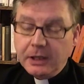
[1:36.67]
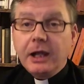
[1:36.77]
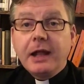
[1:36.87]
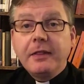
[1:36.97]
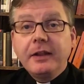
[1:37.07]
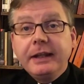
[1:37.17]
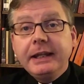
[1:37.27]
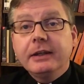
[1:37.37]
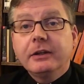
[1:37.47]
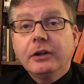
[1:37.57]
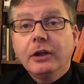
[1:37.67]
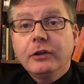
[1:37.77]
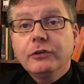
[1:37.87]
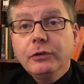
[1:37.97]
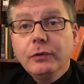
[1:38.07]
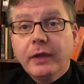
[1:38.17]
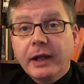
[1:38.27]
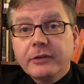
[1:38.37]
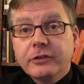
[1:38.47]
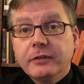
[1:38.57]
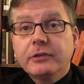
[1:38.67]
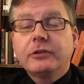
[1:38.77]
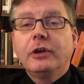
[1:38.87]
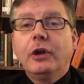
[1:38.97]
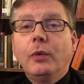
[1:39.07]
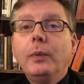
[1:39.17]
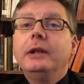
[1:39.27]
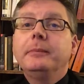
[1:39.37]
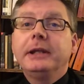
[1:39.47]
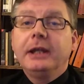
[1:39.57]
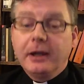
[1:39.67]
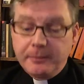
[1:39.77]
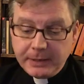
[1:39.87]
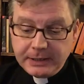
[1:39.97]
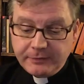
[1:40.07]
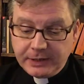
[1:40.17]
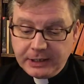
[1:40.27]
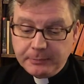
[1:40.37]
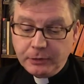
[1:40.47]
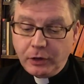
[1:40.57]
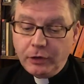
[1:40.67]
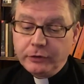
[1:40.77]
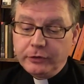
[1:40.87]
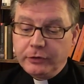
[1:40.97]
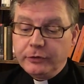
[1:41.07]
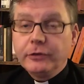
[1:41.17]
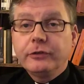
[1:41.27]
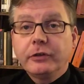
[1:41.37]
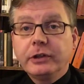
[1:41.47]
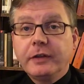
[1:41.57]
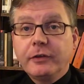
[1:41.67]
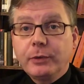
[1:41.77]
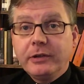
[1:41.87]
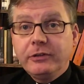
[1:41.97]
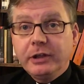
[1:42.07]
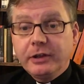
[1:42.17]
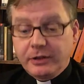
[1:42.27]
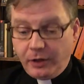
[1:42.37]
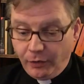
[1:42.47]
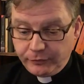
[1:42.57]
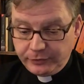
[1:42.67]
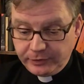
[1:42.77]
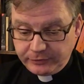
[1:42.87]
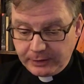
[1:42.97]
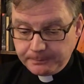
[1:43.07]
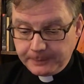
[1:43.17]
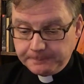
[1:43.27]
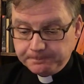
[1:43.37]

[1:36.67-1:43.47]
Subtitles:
And the link to that service will be made available on Sunday the 20th of December.